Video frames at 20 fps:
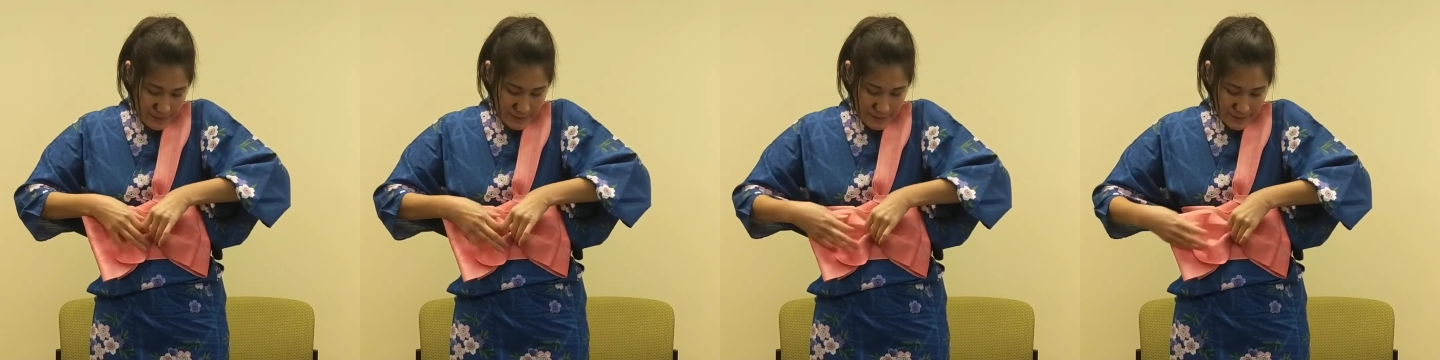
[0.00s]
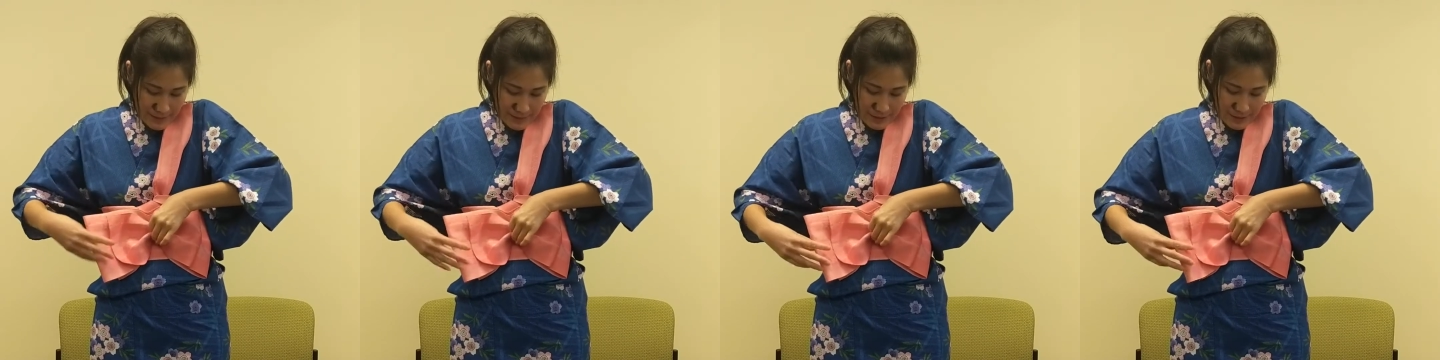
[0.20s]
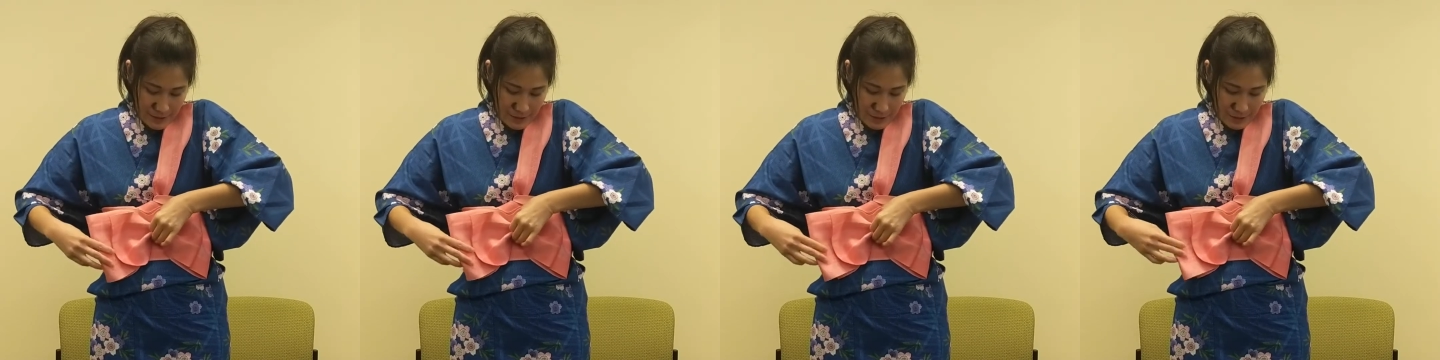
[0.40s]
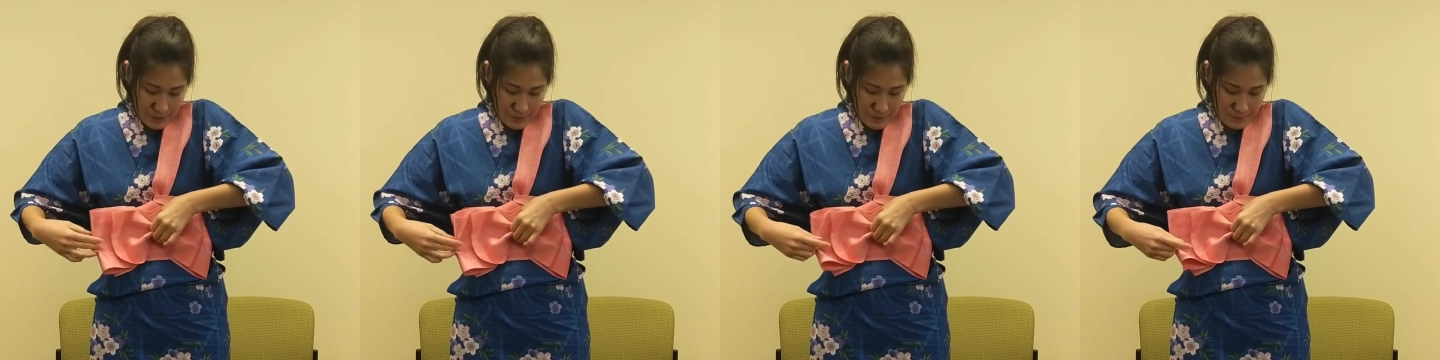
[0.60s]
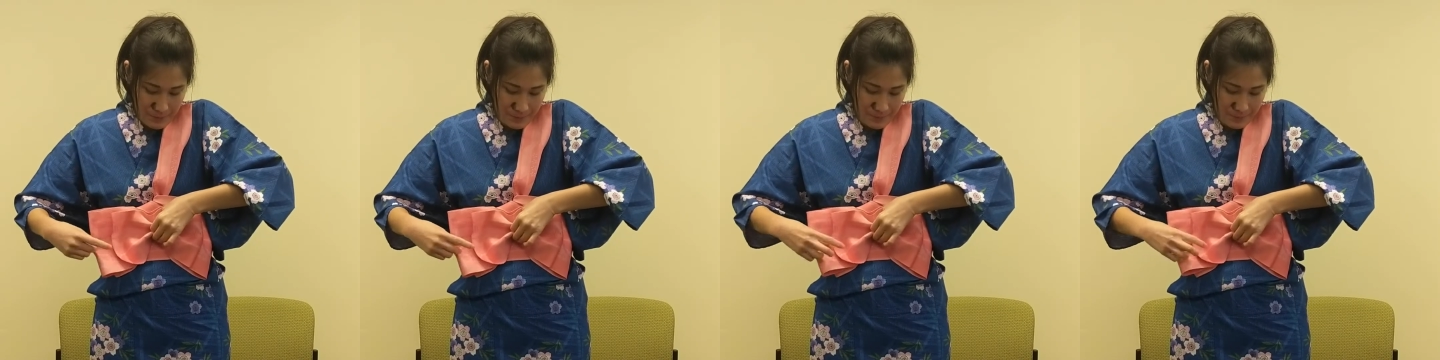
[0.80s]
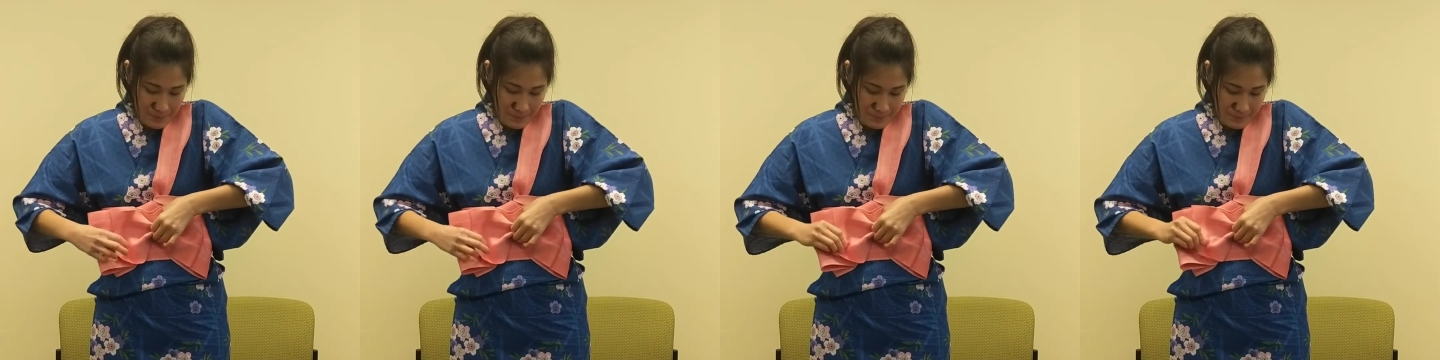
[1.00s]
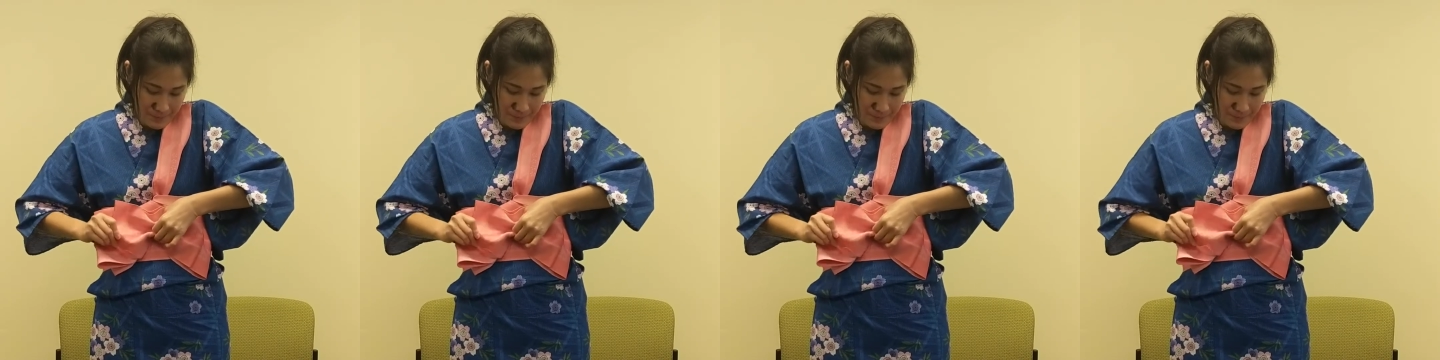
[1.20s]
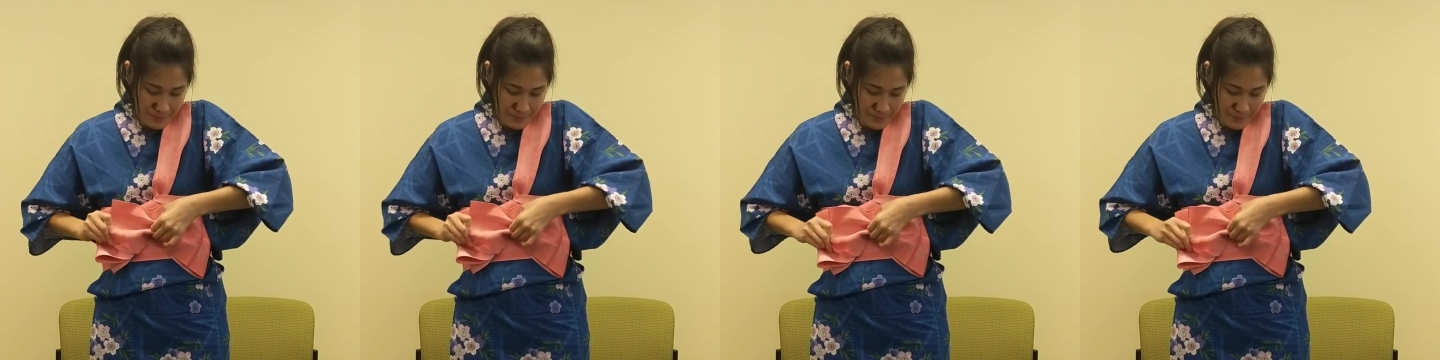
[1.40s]
like so.
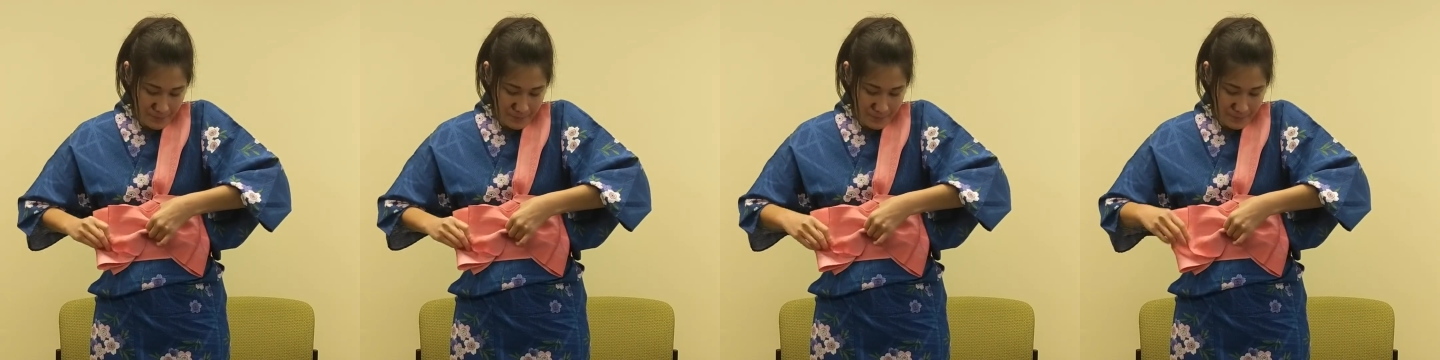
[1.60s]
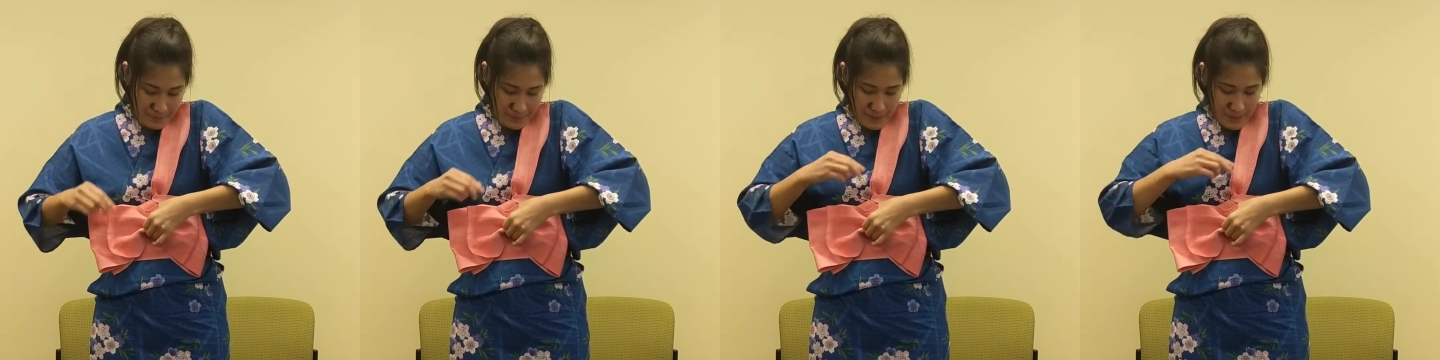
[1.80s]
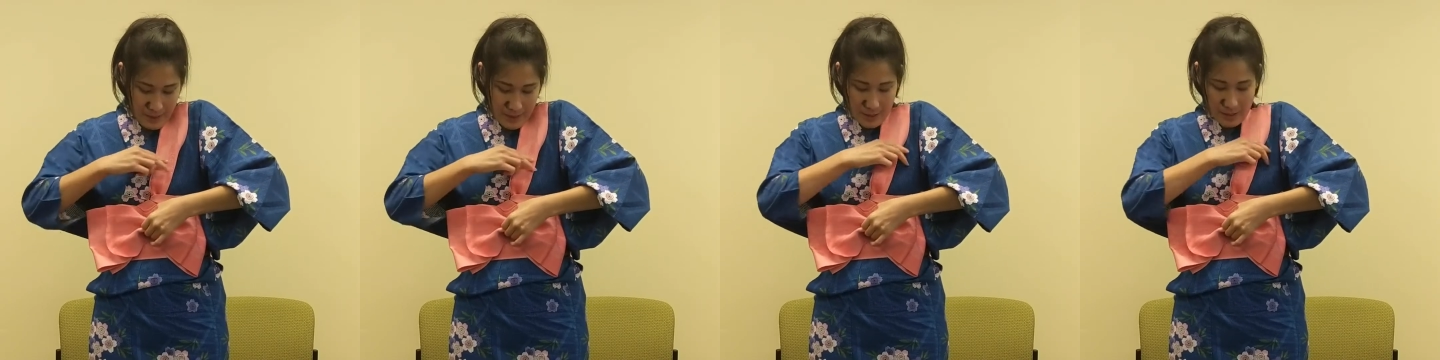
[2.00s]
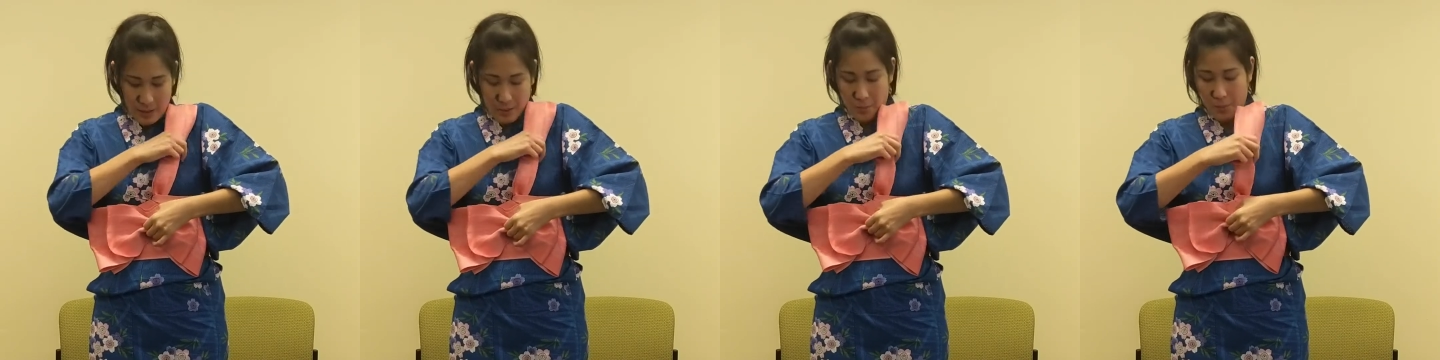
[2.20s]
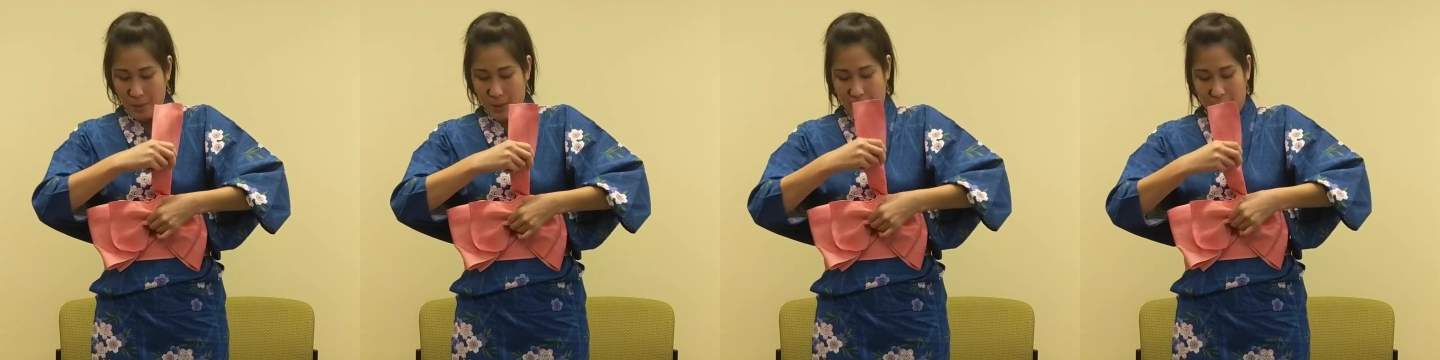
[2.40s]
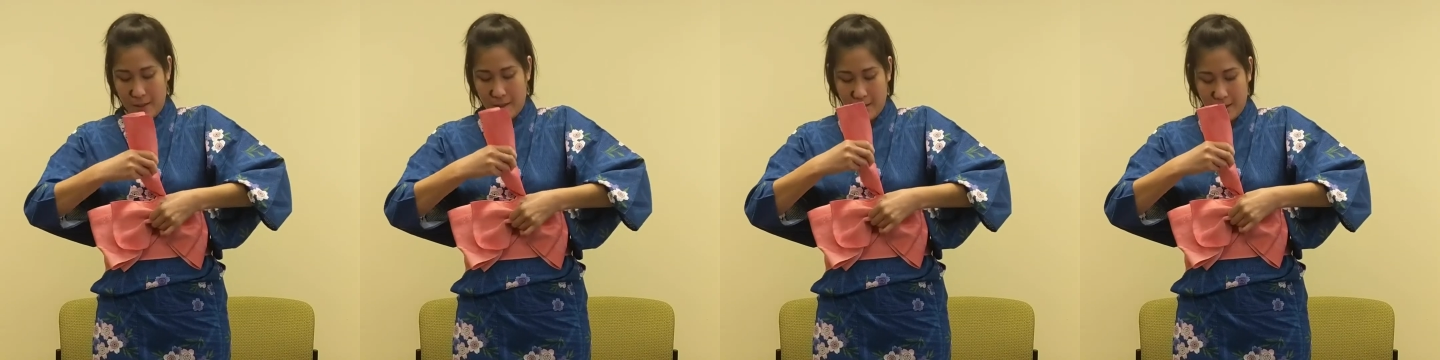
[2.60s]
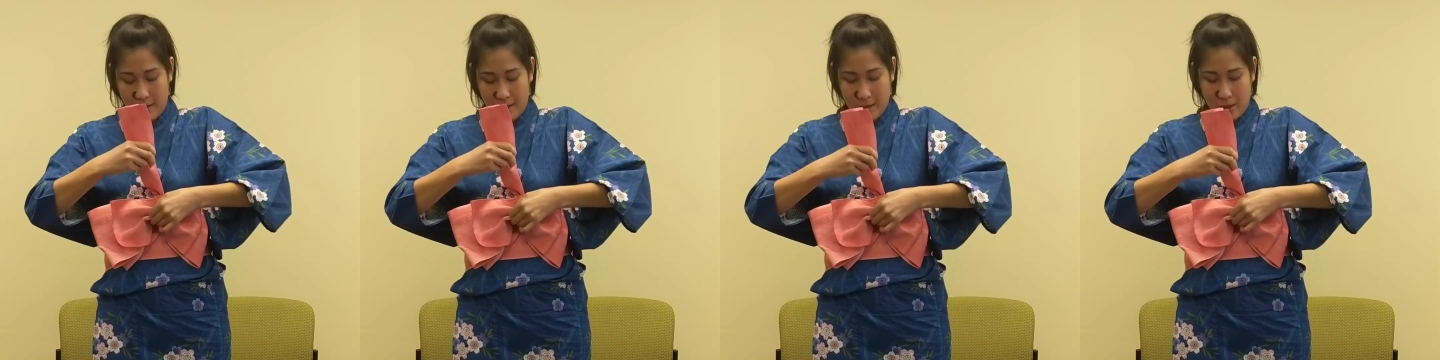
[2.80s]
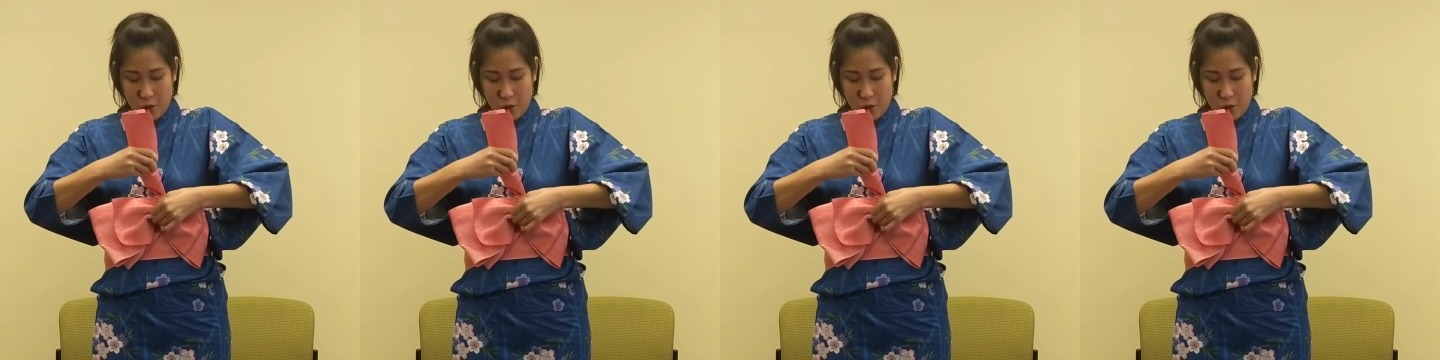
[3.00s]
You bring